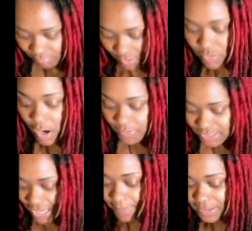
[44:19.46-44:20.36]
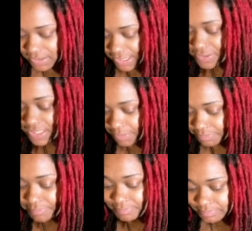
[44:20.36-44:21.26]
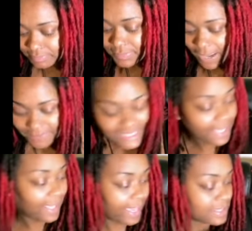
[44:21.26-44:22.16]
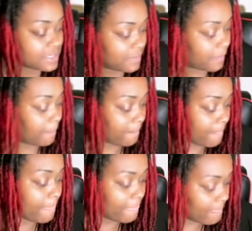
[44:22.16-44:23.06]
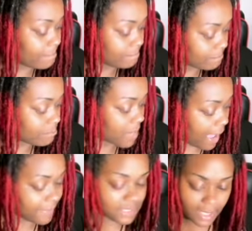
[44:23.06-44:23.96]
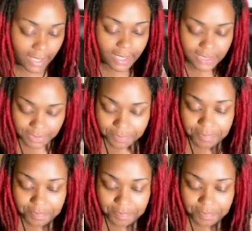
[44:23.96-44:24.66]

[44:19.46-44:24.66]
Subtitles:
You know what's coming. There's something. I'm going to say yes. I'm going to say yes.